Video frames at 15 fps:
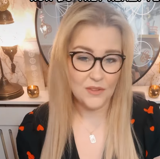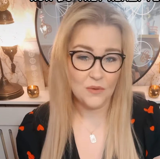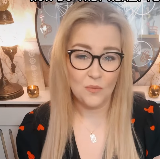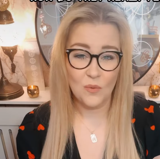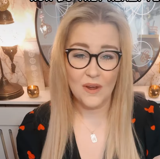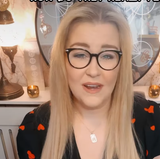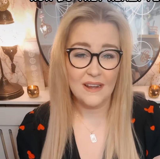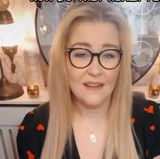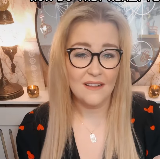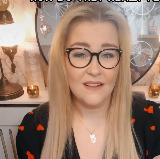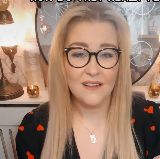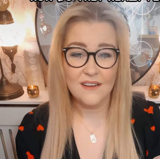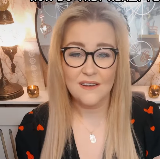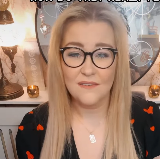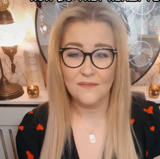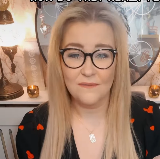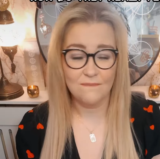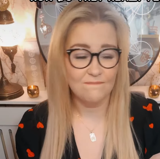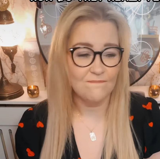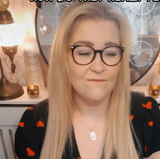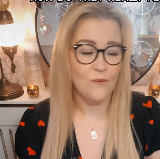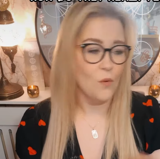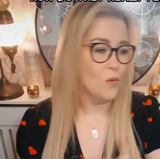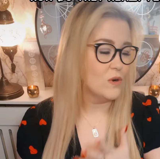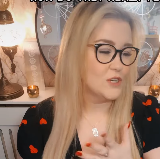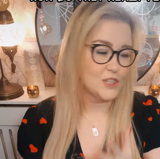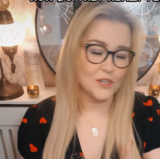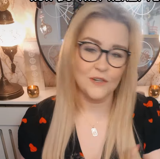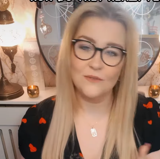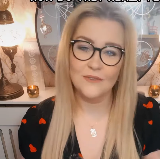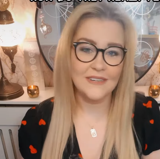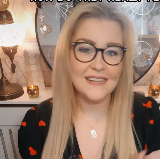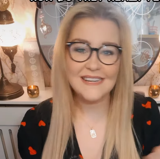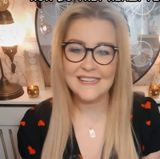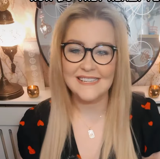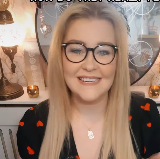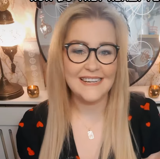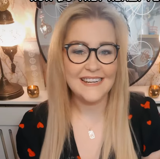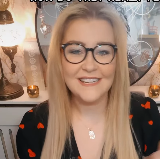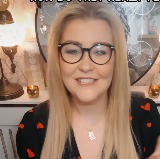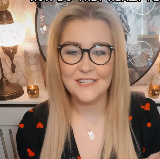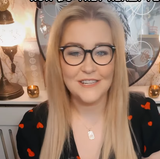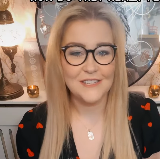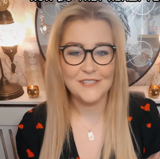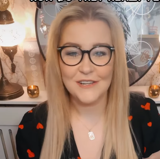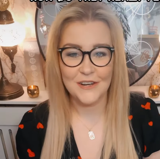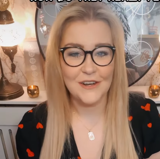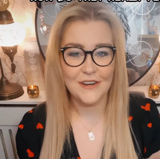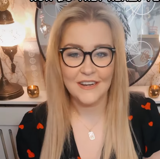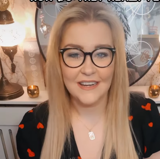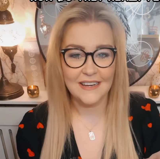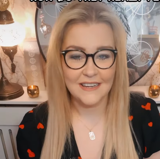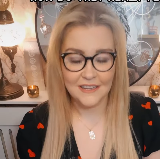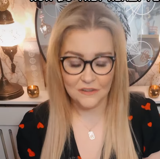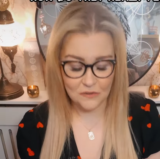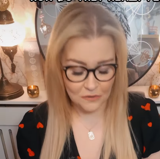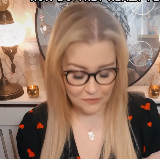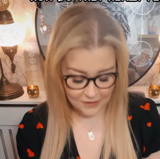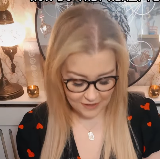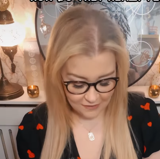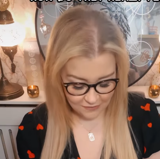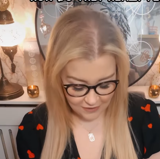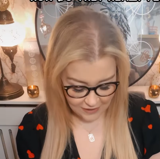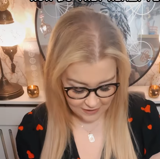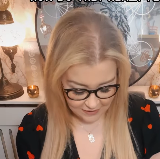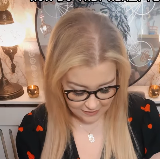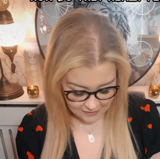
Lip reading: The Wheel of Fortune is literally turning in your favor